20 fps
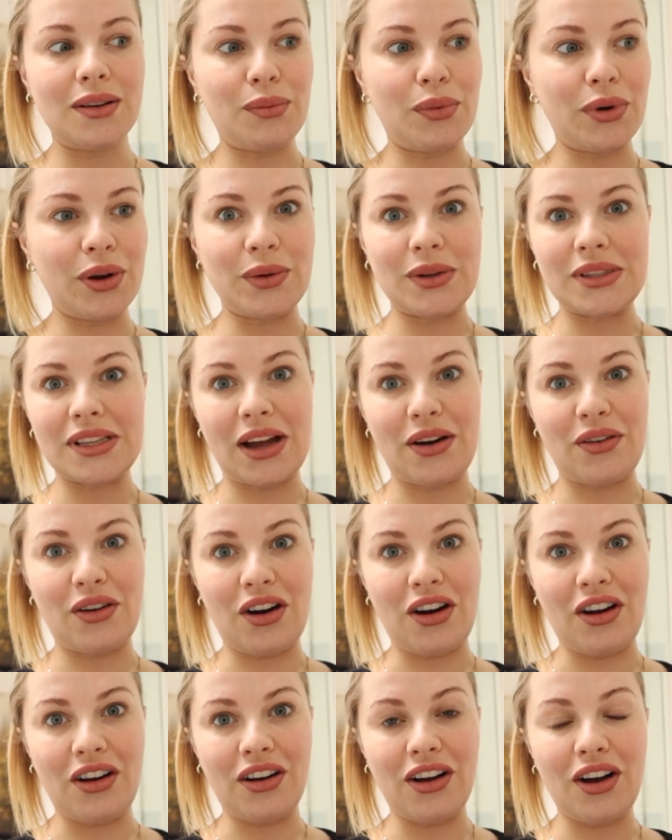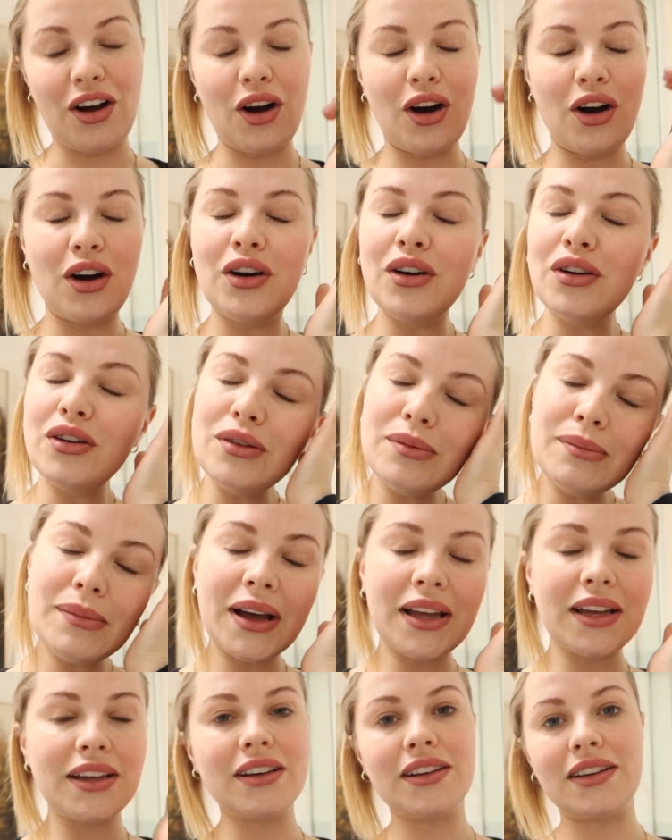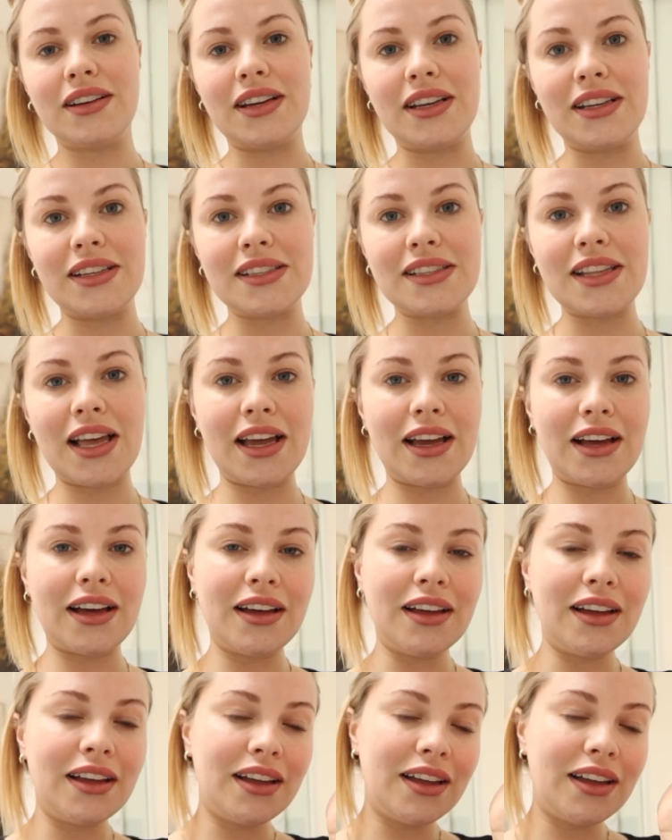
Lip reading: Where was I wrong? Oh my goodness, like